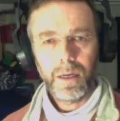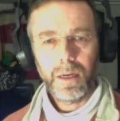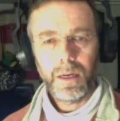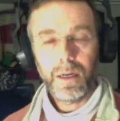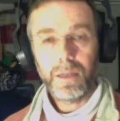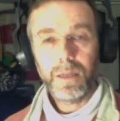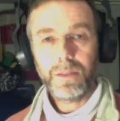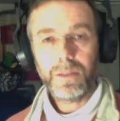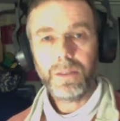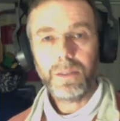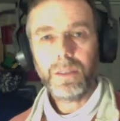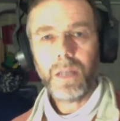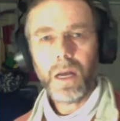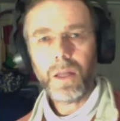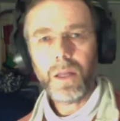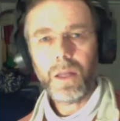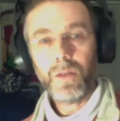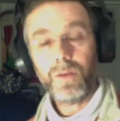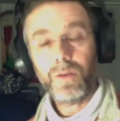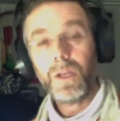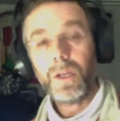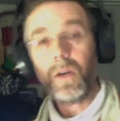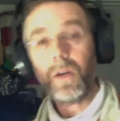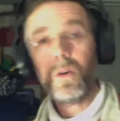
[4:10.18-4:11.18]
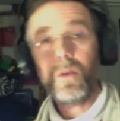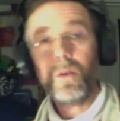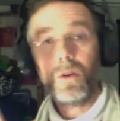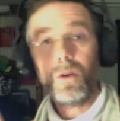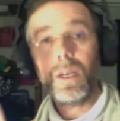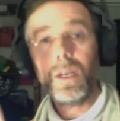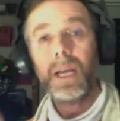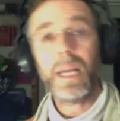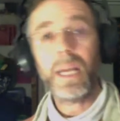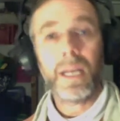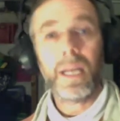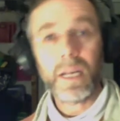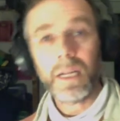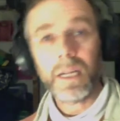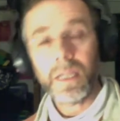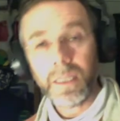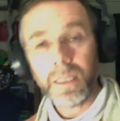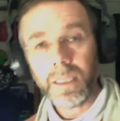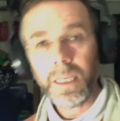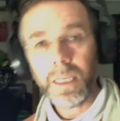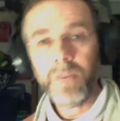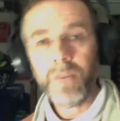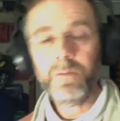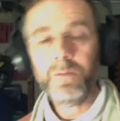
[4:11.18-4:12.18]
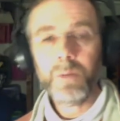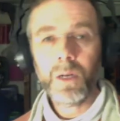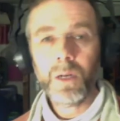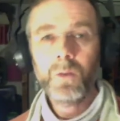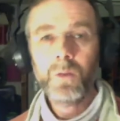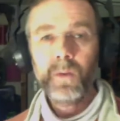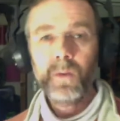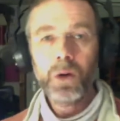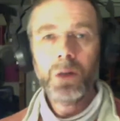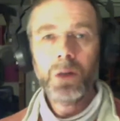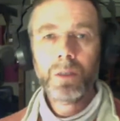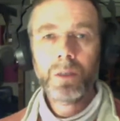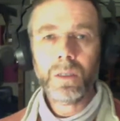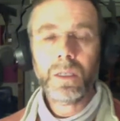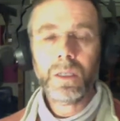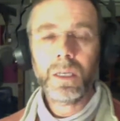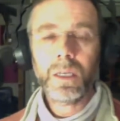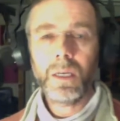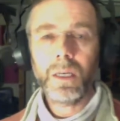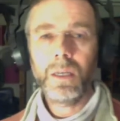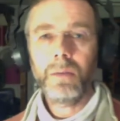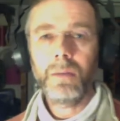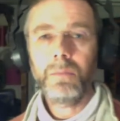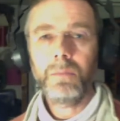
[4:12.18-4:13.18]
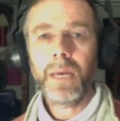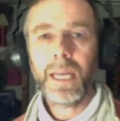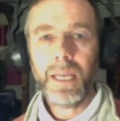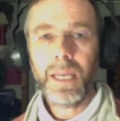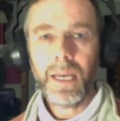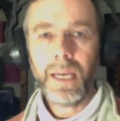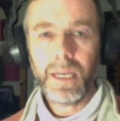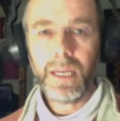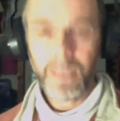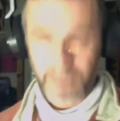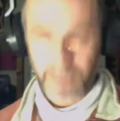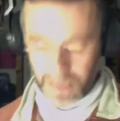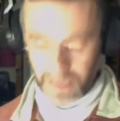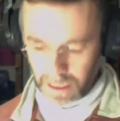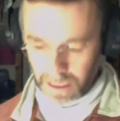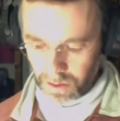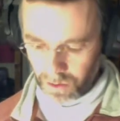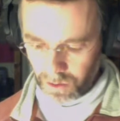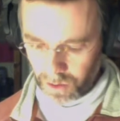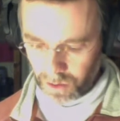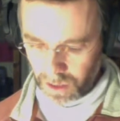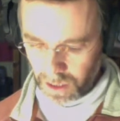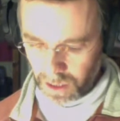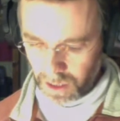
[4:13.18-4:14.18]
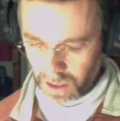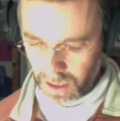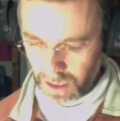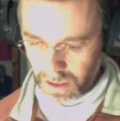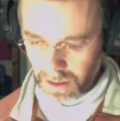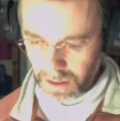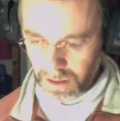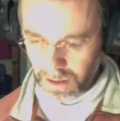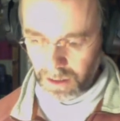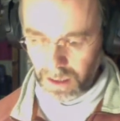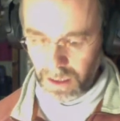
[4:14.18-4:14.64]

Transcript: start the recording and give my one and make it synchronise.